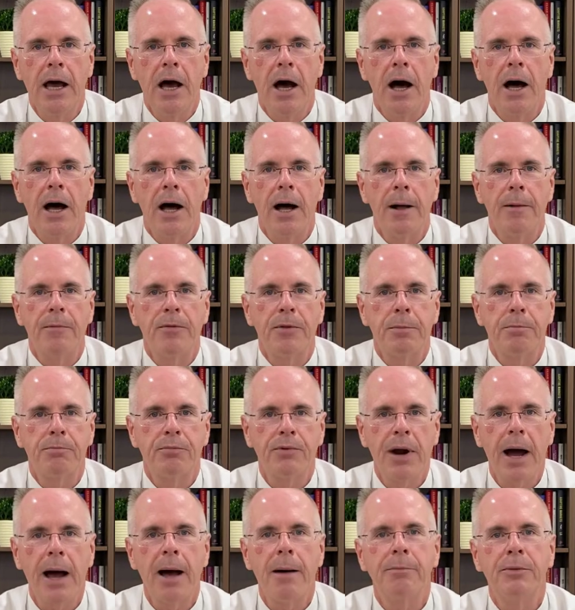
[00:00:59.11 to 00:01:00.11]
Um, the
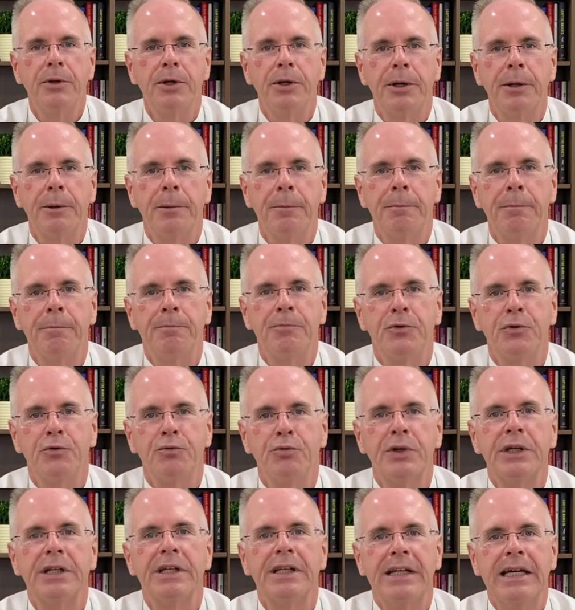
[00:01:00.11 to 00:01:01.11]
problem
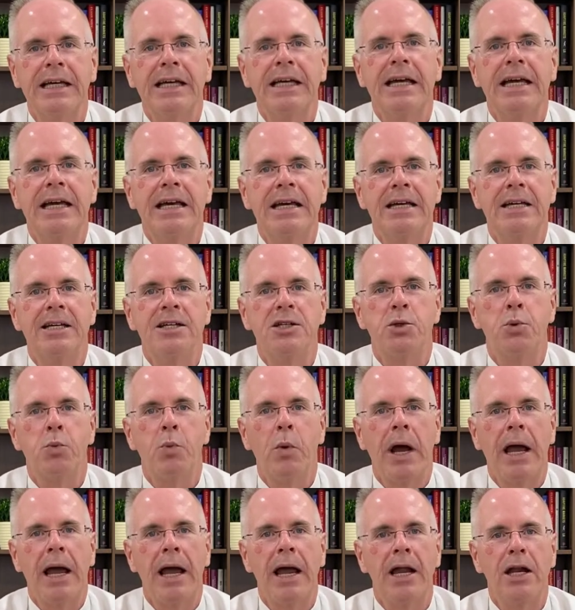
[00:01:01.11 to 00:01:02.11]
really is
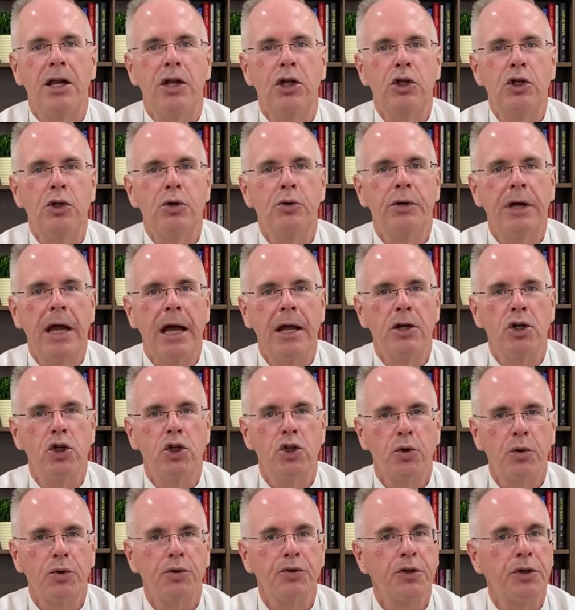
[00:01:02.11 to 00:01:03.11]
when you get
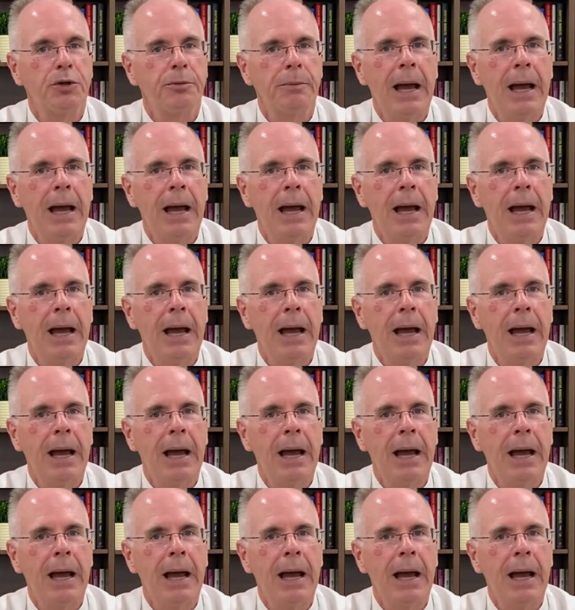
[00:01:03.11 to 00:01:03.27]
short term